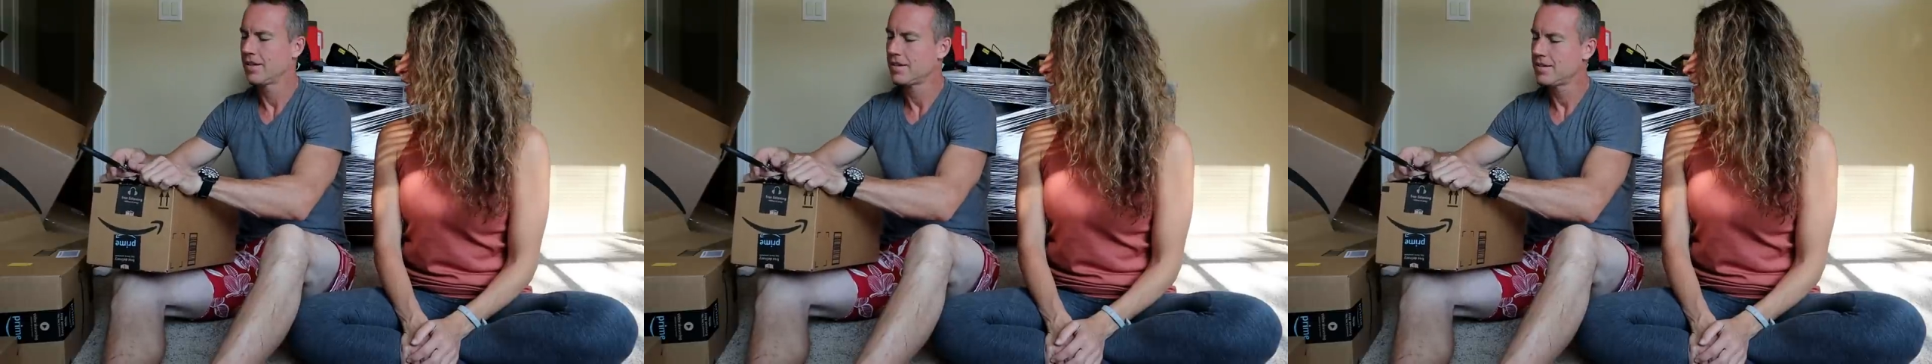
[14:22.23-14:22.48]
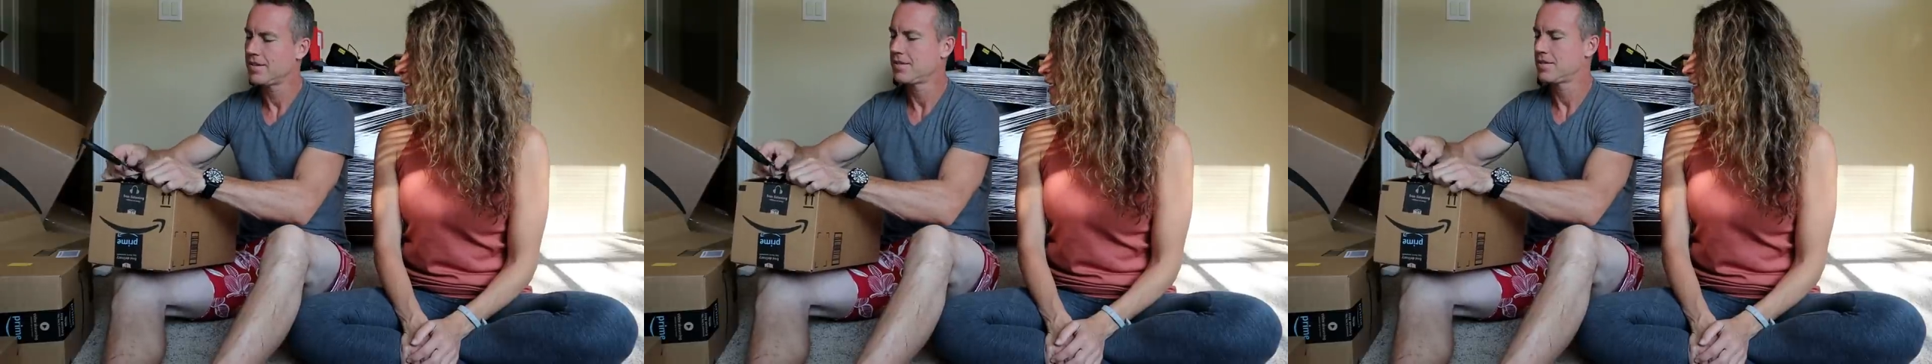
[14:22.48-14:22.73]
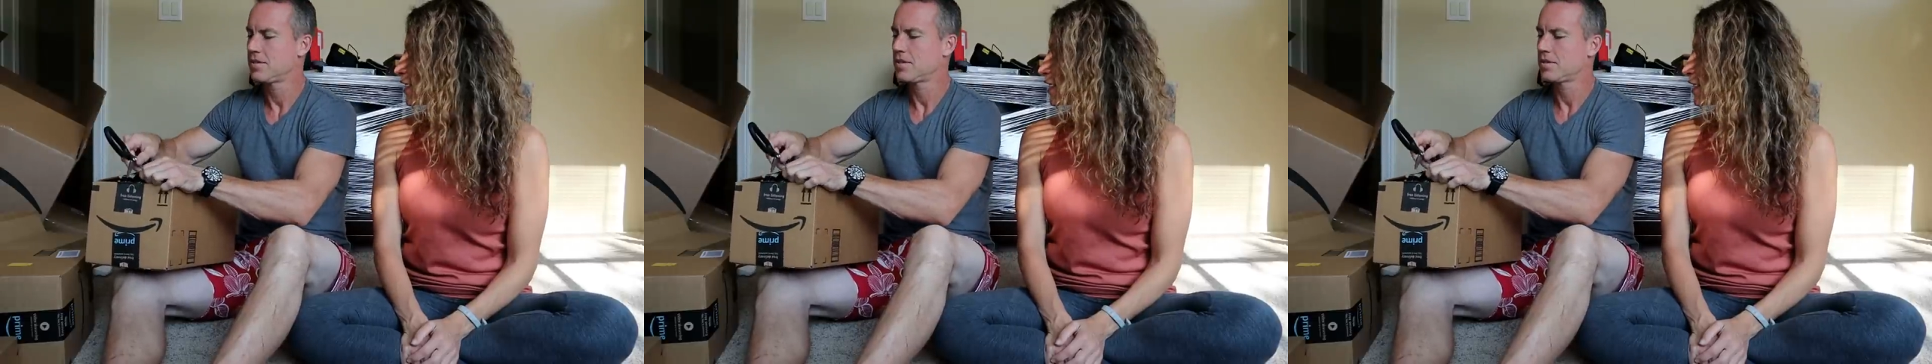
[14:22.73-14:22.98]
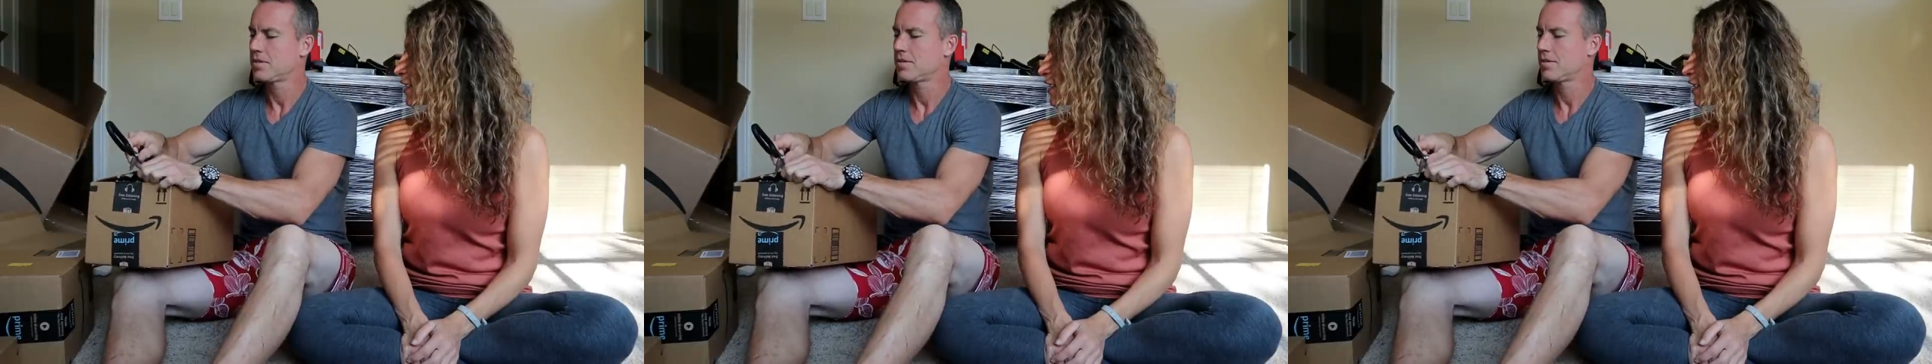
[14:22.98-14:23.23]
This is
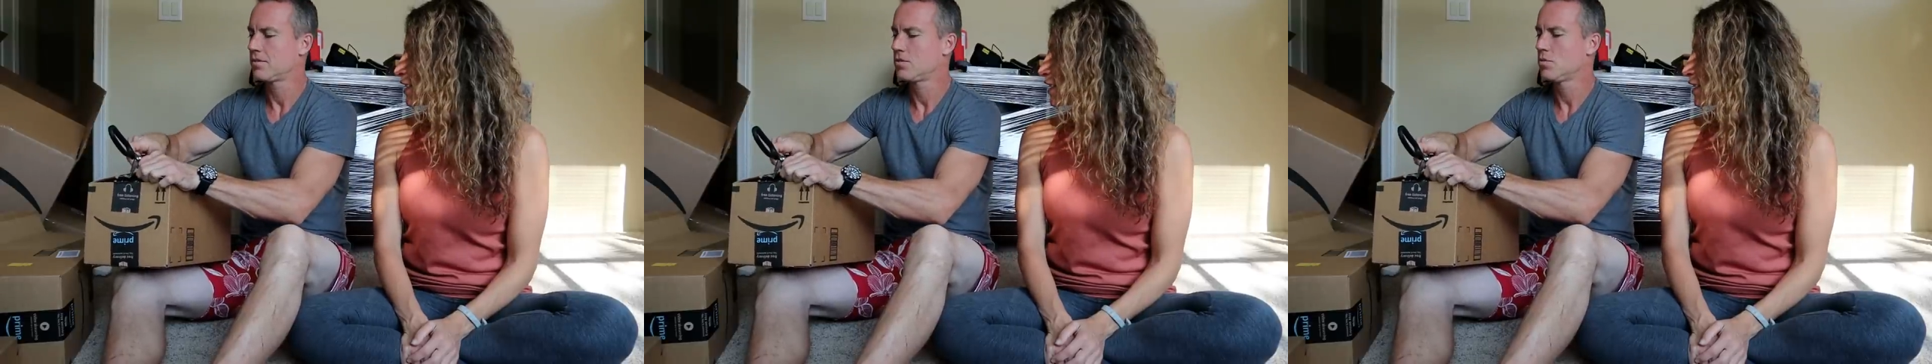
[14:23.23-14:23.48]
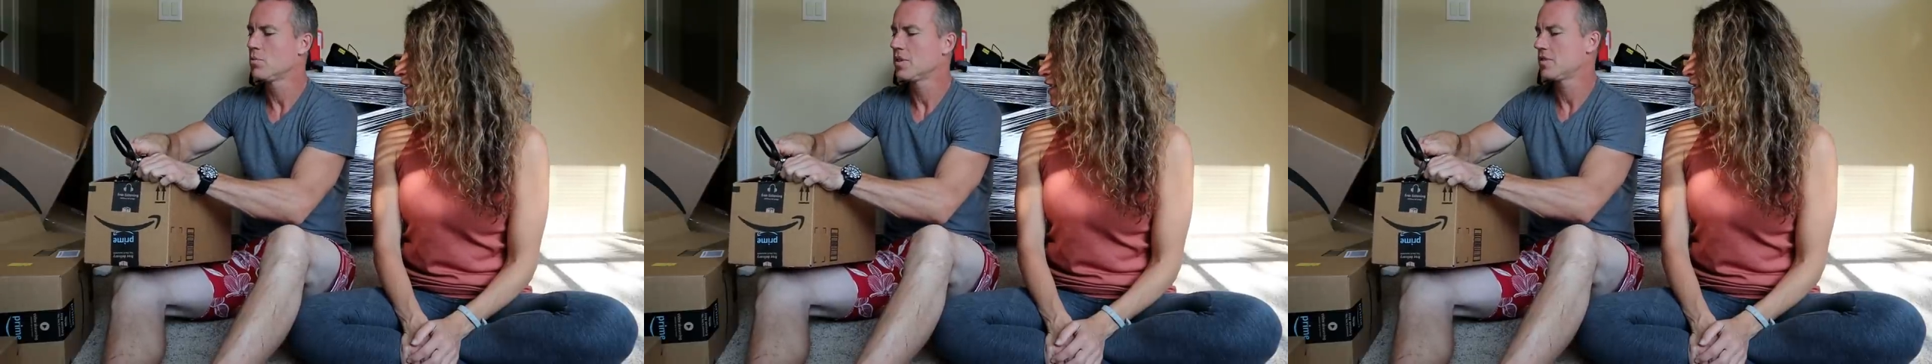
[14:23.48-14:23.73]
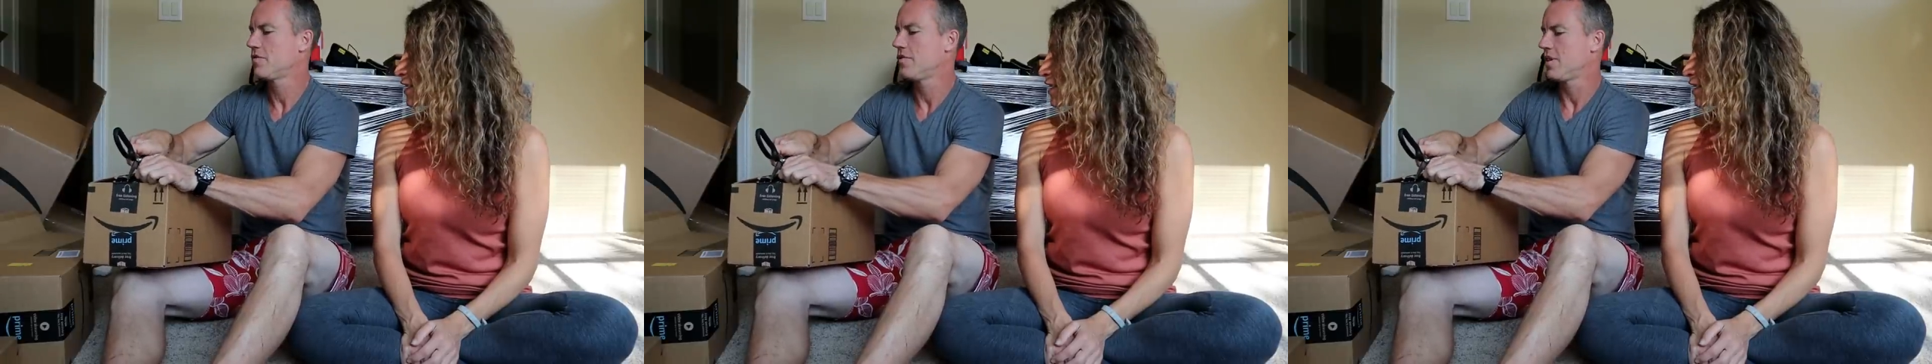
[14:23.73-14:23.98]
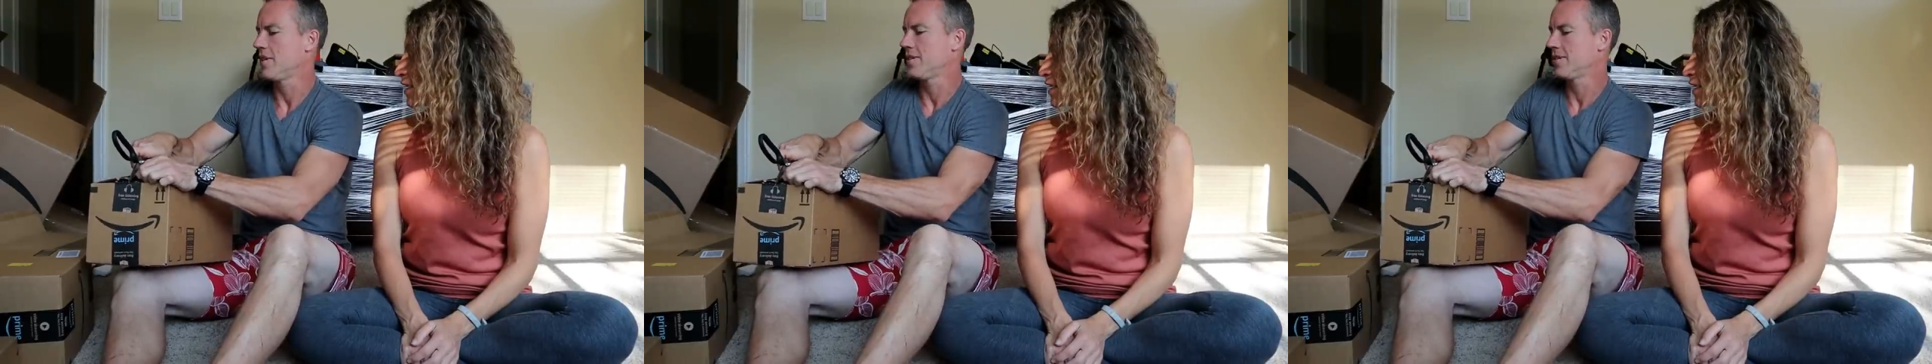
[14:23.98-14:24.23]
just too much
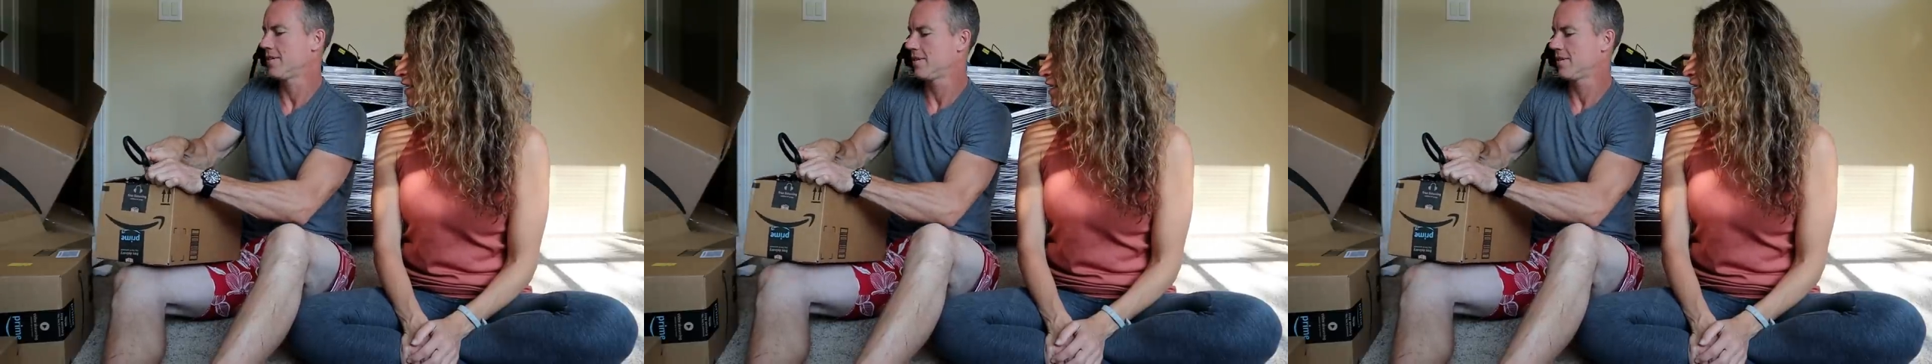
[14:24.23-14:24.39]
fun.